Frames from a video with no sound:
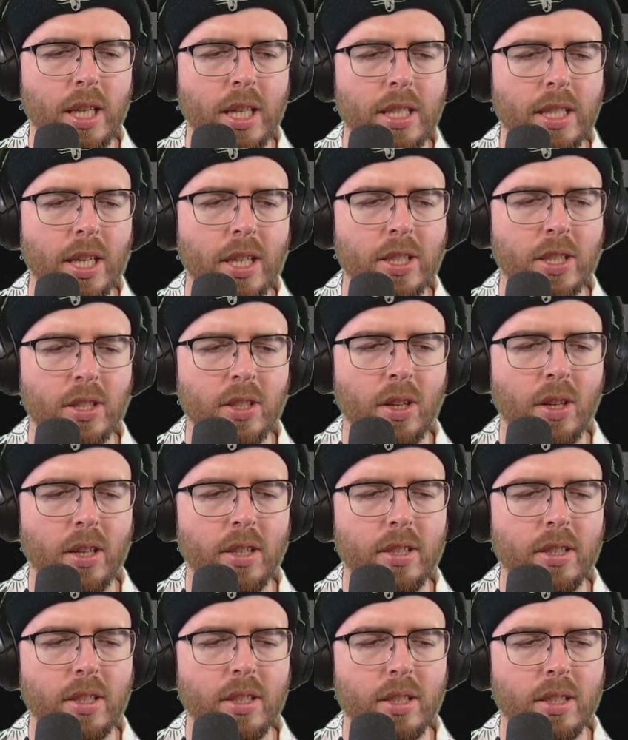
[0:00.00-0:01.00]
does
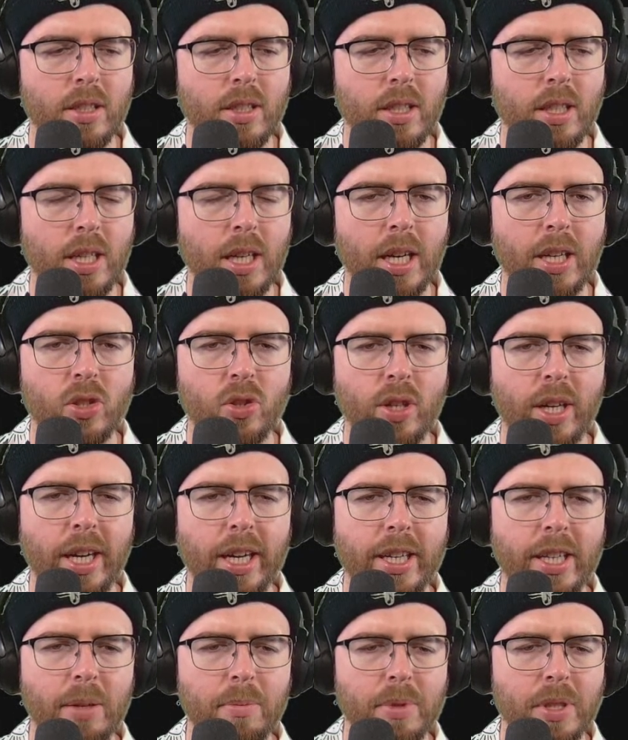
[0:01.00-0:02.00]
not.
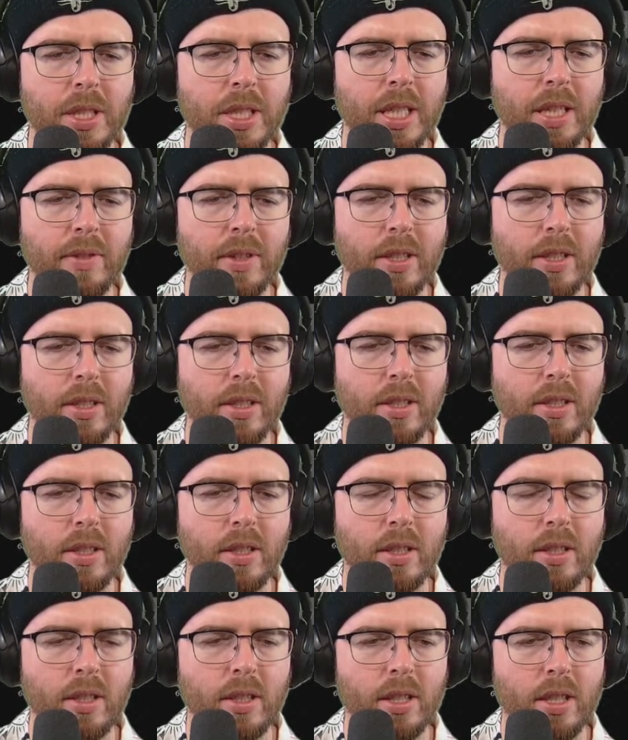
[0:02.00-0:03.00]
Track number 7.
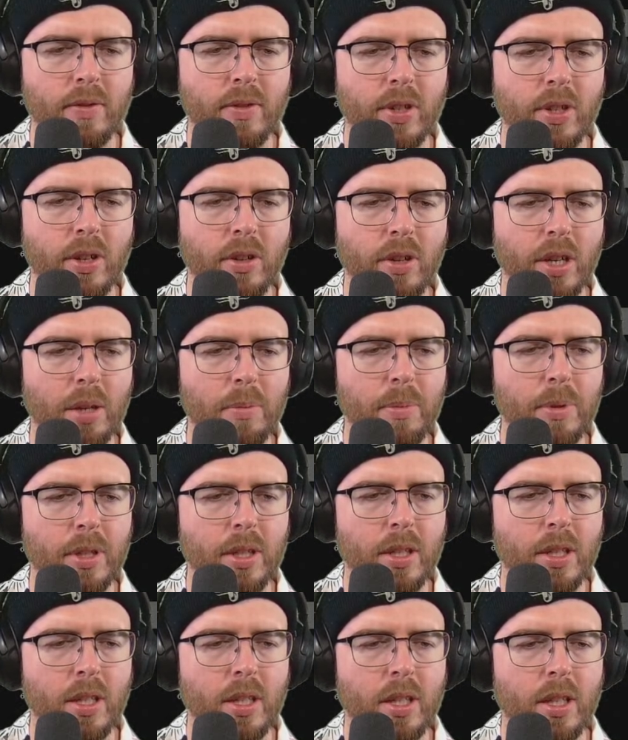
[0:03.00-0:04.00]
If I go up.
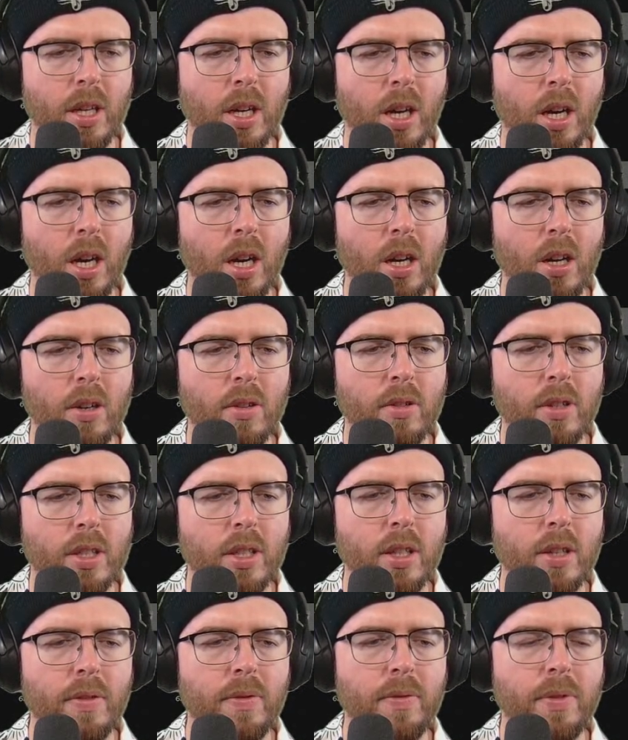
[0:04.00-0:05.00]
Oh,
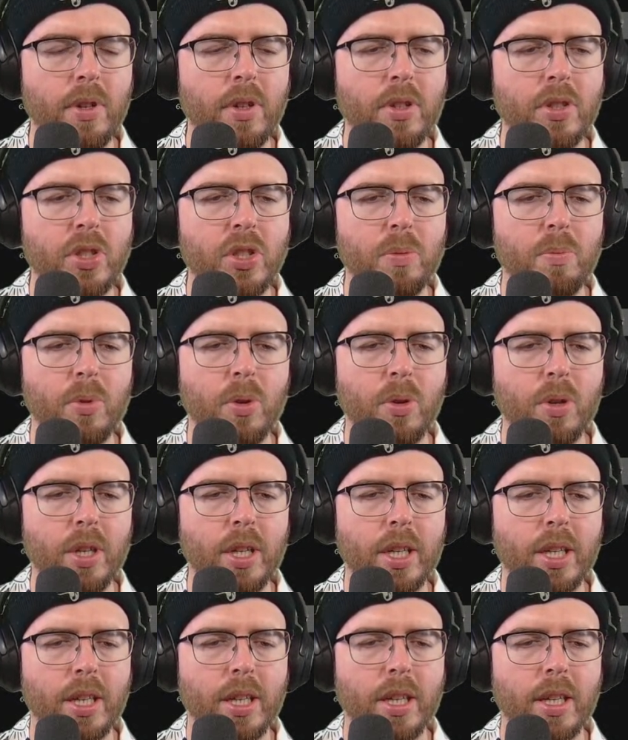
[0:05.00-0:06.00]
the first
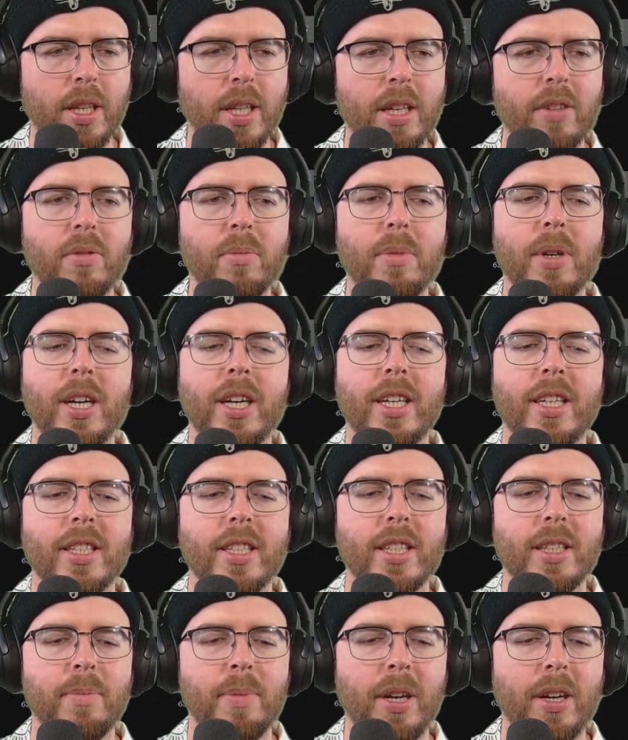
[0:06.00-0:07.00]
morning. Never mind.
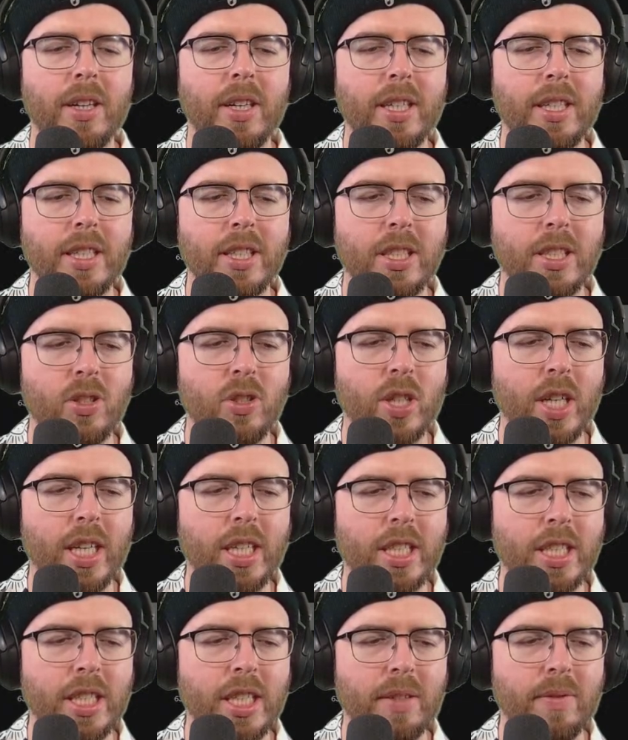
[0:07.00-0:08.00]
Apparently this
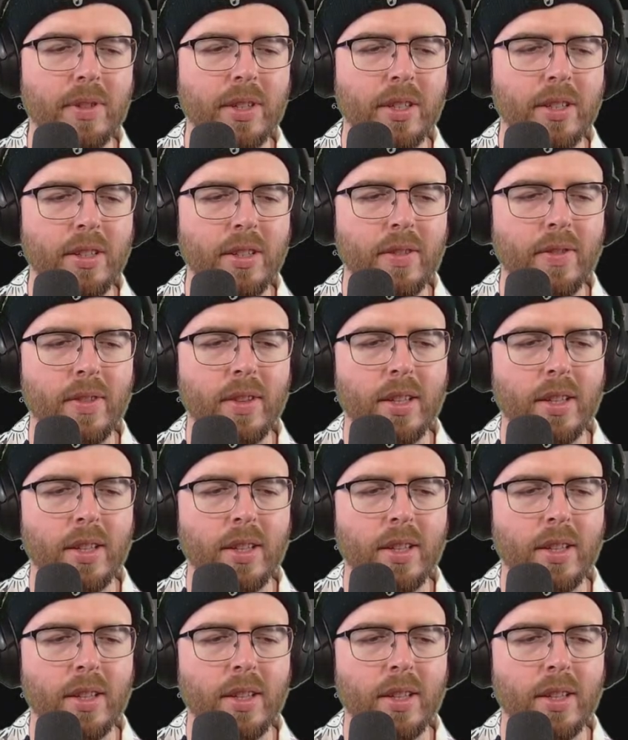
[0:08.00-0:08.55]
track 7